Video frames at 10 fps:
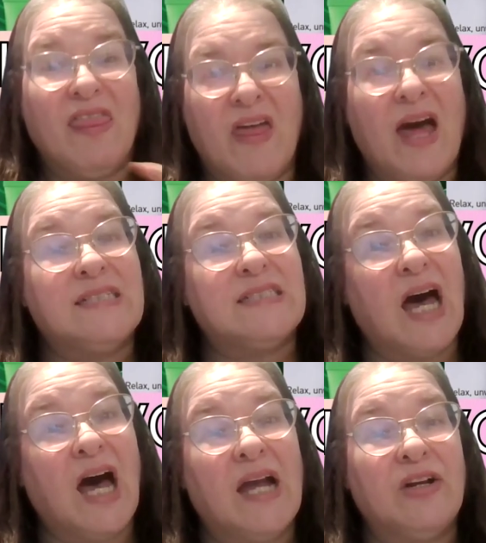
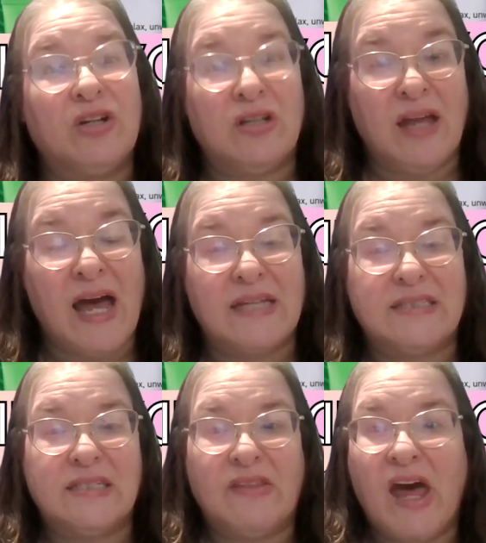that's higher
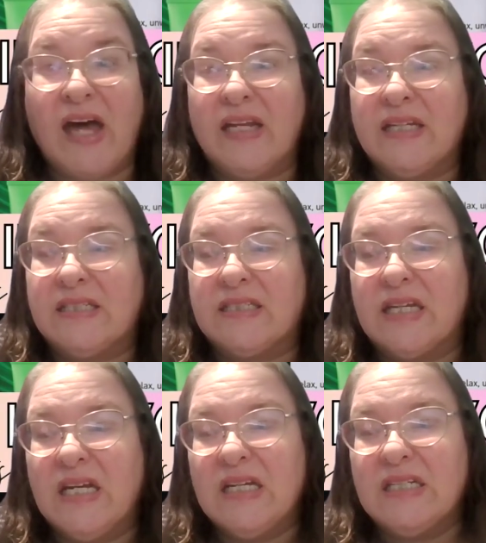class. That
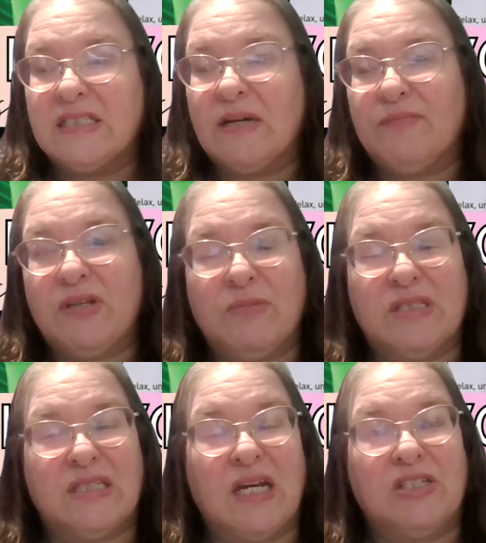is something
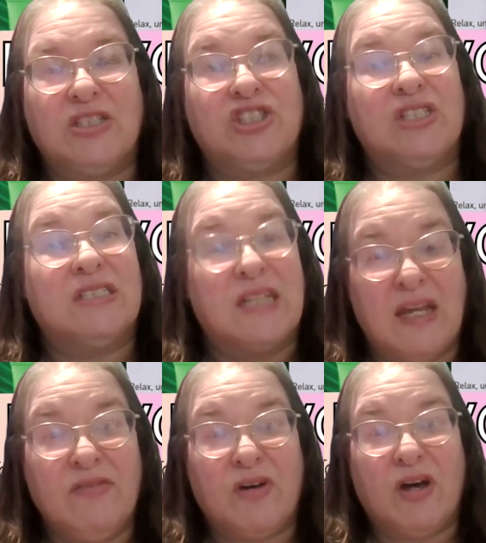besides just
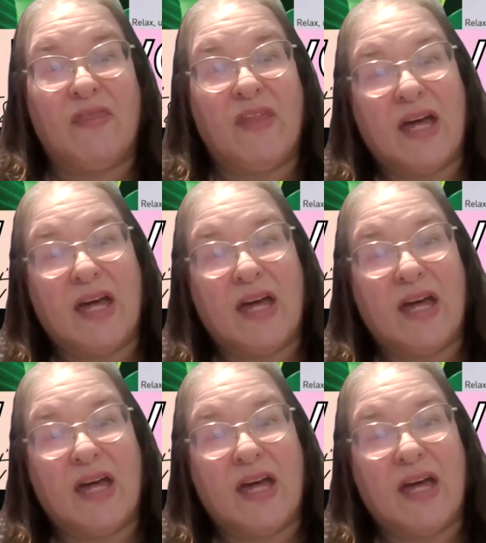Avon.